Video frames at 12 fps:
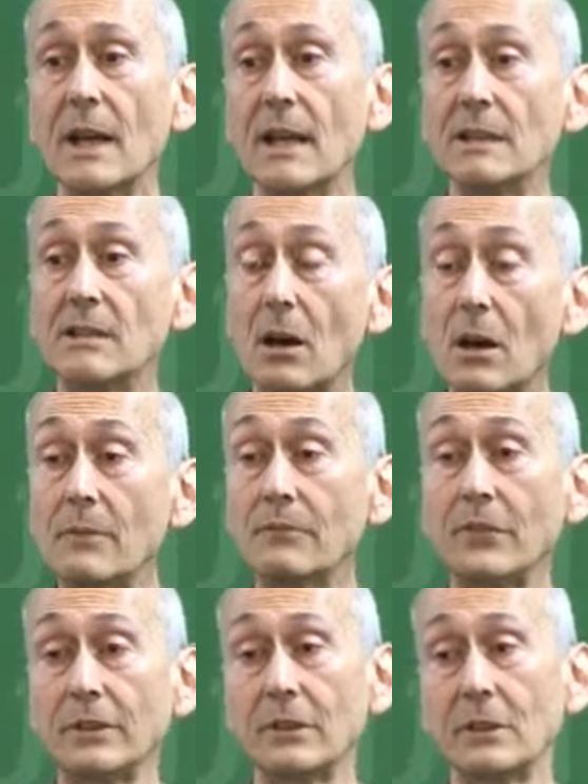is
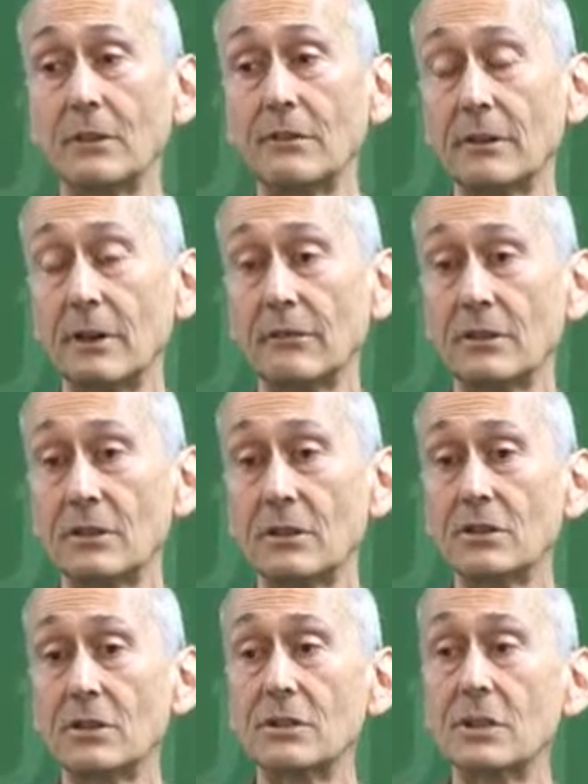harmful to the career of
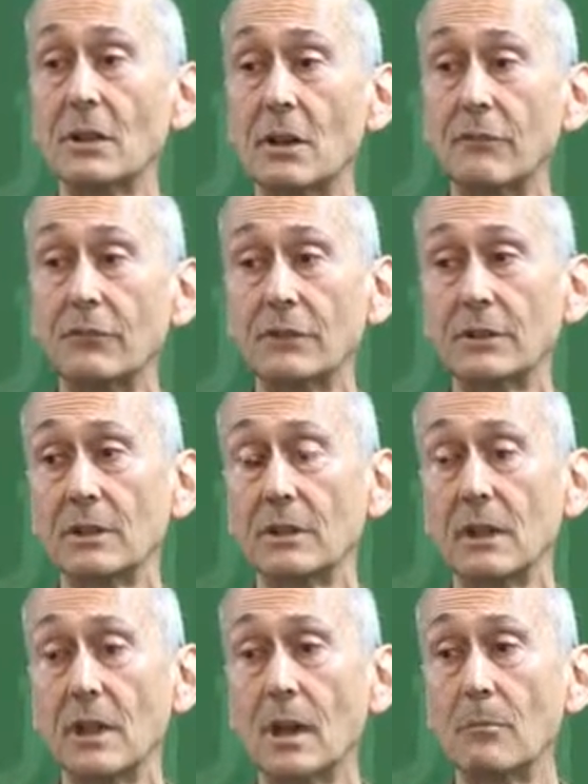researchers and harmful to the